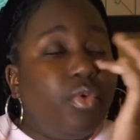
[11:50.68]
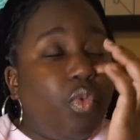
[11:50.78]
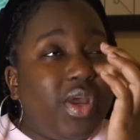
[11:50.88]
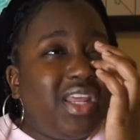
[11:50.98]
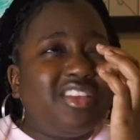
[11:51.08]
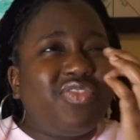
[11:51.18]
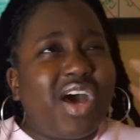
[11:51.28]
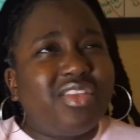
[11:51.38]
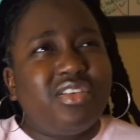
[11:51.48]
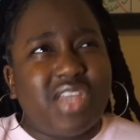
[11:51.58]
when his
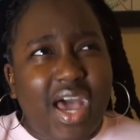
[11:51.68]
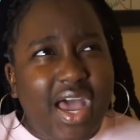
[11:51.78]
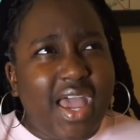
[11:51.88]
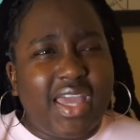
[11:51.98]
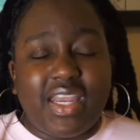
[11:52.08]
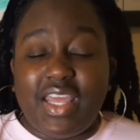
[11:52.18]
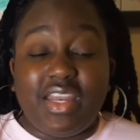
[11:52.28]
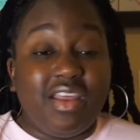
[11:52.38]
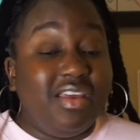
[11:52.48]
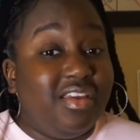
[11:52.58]
father died and